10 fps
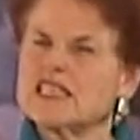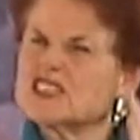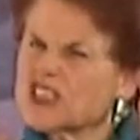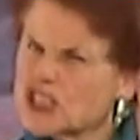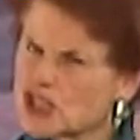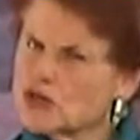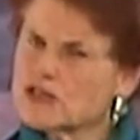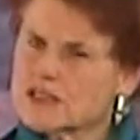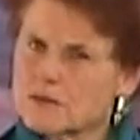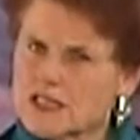It is the
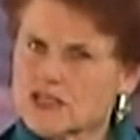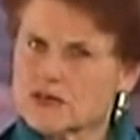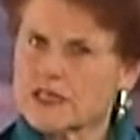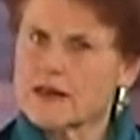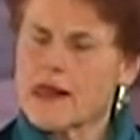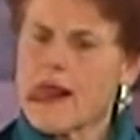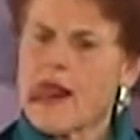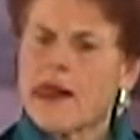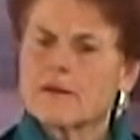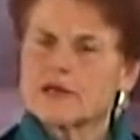hugest mystery
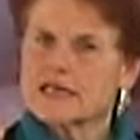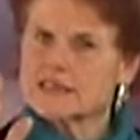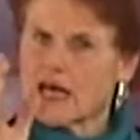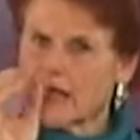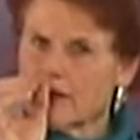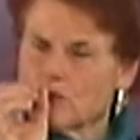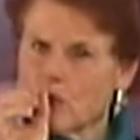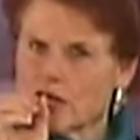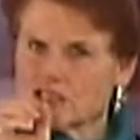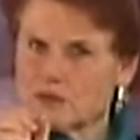because I have
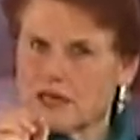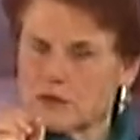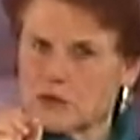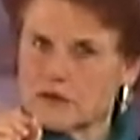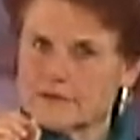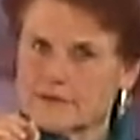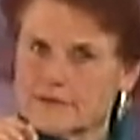watched people,